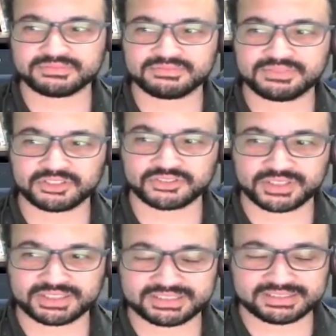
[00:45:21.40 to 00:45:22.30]
trying
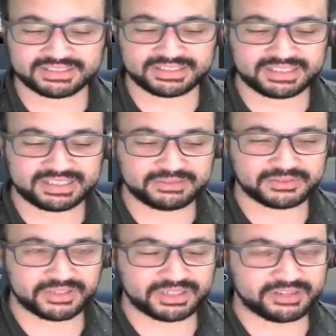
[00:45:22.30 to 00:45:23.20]
to, we're trying
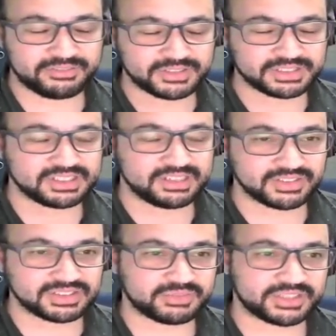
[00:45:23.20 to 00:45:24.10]
to go for a serverless
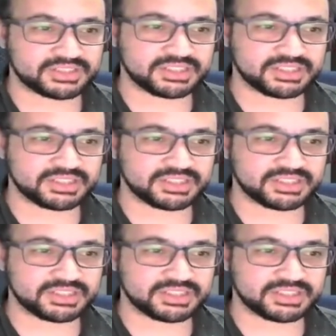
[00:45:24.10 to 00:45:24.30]
approach.